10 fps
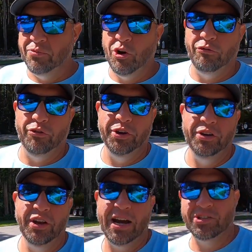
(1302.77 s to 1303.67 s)
Hopefully
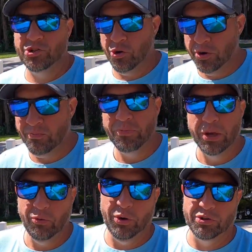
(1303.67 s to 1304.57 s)
you guys enjoyed.
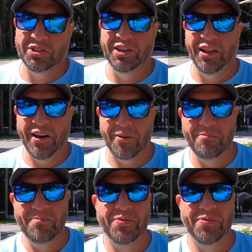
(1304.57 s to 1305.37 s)
We will see you later.